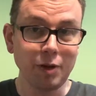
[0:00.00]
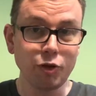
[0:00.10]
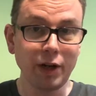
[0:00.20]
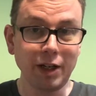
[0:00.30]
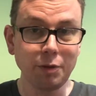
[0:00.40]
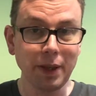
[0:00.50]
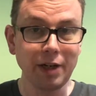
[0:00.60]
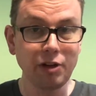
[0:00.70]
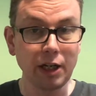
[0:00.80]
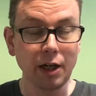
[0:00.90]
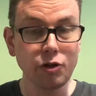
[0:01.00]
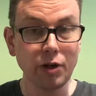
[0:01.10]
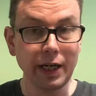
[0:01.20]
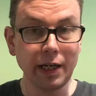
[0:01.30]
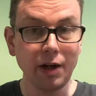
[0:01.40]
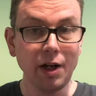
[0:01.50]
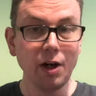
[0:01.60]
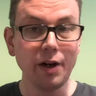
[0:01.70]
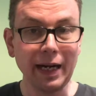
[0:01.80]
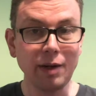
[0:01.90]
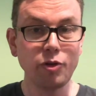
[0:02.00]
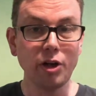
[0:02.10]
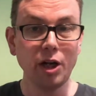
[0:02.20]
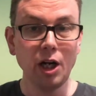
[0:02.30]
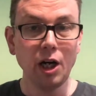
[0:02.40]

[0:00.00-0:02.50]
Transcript: trained by a Jedi trainer on how to